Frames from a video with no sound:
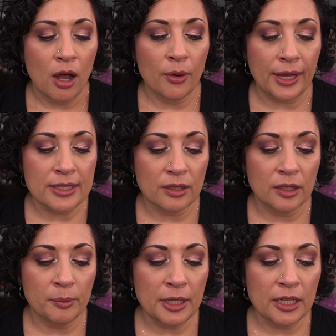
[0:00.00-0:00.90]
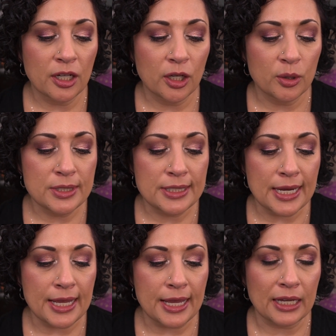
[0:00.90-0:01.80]
Okay, so let me go
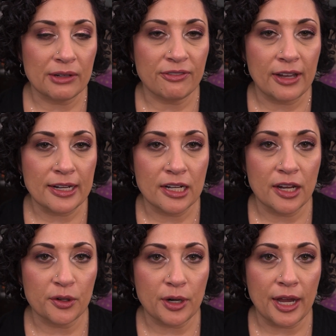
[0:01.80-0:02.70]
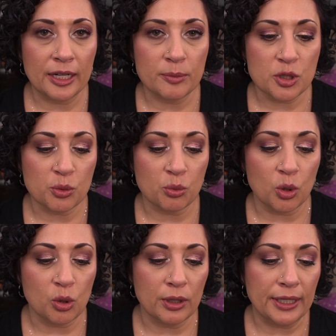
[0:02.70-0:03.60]
digging and find another item to
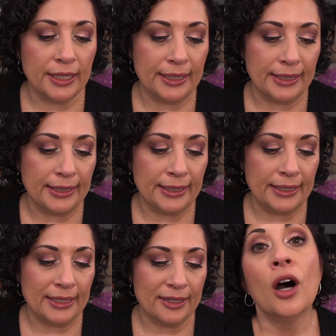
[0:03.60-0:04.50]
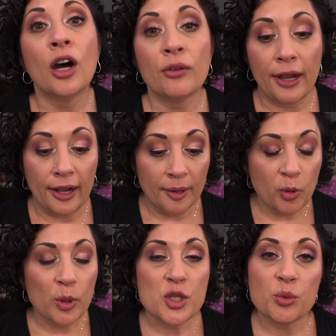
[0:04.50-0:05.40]
roll in. All right, I'm
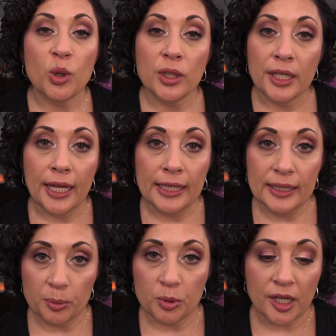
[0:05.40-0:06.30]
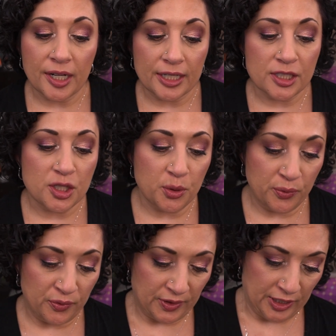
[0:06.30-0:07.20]
going to roll in a lip product to
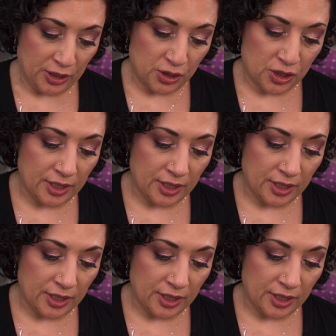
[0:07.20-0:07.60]
finish.